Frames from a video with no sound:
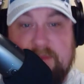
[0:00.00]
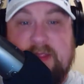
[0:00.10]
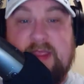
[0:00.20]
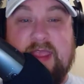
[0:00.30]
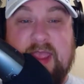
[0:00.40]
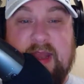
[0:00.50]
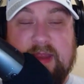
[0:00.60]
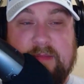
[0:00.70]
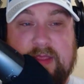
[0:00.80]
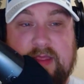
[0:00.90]
be
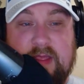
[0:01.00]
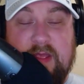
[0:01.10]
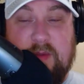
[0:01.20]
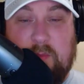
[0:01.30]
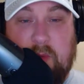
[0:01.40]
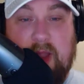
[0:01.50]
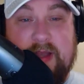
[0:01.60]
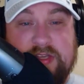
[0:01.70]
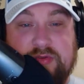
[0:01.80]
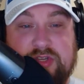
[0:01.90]
kidding me. Why
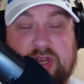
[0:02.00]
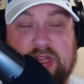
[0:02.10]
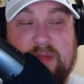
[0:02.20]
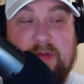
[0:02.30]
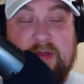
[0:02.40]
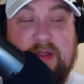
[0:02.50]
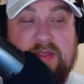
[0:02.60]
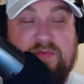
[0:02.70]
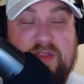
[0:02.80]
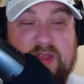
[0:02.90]
did you chuck the ball down
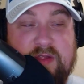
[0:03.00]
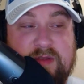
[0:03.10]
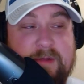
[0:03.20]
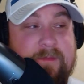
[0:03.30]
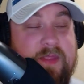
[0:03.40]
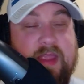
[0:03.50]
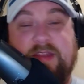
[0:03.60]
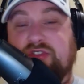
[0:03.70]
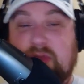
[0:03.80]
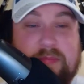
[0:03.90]
the field
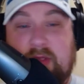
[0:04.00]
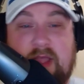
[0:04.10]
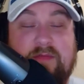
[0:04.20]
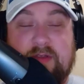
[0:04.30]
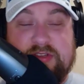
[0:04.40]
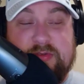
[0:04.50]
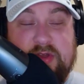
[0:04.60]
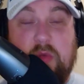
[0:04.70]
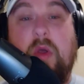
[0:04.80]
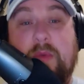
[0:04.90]
into triple coverage?
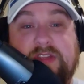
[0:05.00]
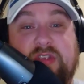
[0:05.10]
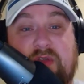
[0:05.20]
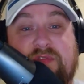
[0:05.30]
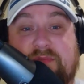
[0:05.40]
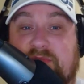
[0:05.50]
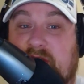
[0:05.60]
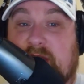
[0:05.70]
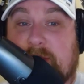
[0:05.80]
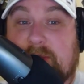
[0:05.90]
You know what we saw from
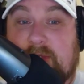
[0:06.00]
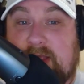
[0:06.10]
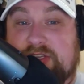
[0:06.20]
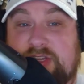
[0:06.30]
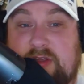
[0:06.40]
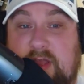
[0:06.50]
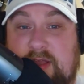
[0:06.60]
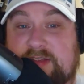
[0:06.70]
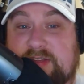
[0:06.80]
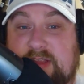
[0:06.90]
Philip last year,
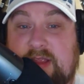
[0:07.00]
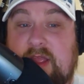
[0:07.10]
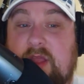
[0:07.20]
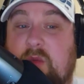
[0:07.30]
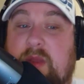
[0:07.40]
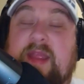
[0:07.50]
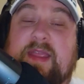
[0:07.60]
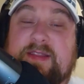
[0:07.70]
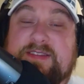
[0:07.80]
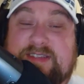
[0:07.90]
honestly. We
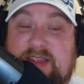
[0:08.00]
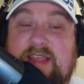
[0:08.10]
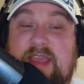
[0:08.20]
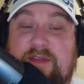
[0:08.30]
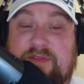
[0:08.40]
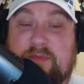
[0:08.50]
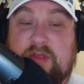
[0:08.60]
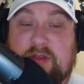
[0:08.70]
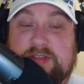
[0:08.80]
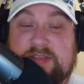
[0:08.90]
didn't see that from
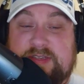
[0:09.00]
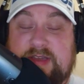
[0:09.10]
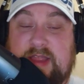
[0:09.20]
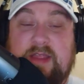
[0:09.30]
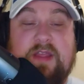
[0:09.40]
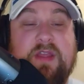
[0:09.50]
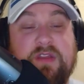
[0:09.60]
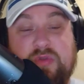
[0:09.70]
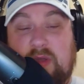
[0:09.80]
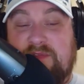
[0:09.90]
Carson today.
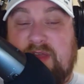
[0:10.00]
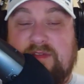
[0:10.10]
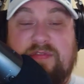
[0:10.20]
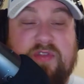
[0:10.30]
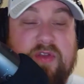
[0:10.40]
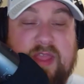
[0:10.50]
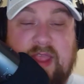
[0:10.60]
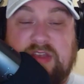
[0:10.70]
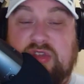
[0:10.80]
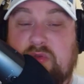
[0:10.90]
25 of
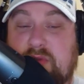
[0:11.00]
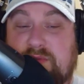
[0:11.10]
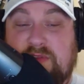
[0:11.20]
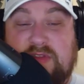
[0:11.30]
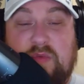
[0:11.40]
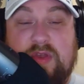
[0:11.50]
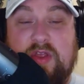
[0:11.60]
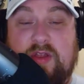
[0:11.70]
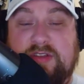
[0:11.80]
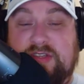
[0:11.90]
38, 251
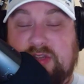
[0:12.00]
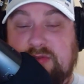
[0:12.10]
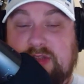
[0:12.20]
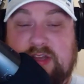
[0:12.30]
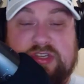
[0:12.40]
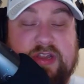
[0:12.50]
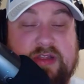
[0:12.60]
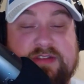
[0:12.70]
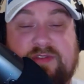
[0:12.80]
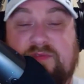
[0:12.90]
yards, two
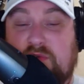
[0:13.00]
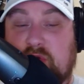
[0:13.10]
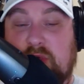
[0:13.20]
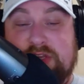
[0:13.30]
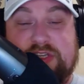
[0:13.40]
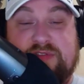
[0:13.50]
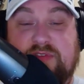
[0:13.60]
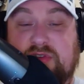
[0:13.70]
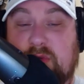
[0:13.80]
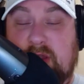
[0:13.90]
touchdowns, four rushes
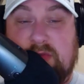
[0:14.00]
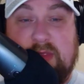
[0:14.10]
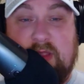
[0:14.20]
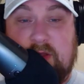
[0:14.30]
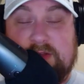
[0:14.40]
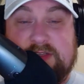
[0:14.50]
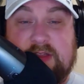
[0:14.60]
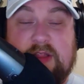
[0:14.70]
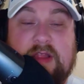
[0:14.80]
for 23 yards.